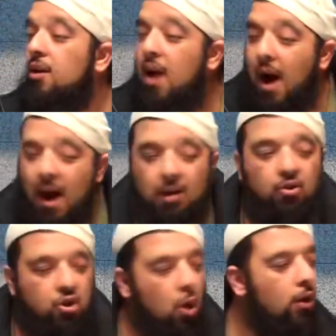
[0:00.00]

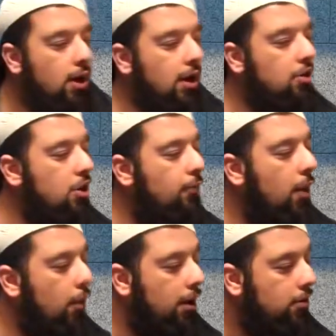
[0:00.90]
Guys show connection
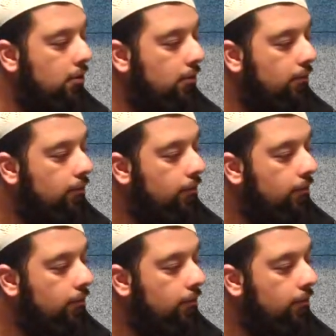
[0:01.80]
by what?